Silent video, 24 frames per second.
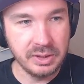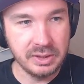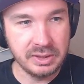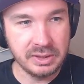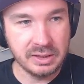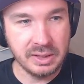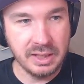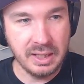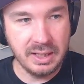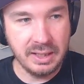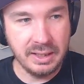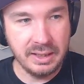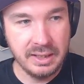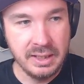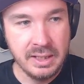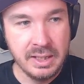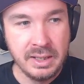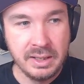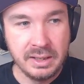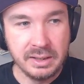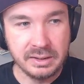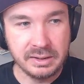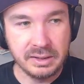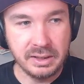guy
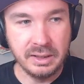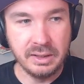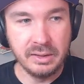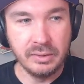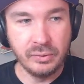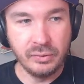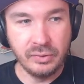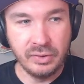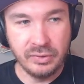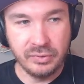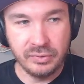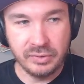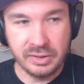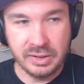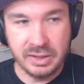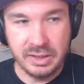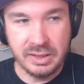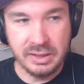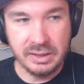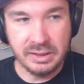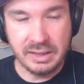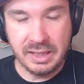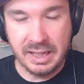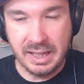is getting
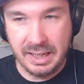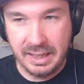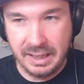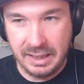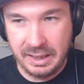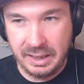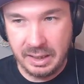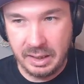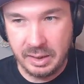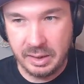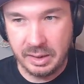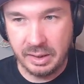15k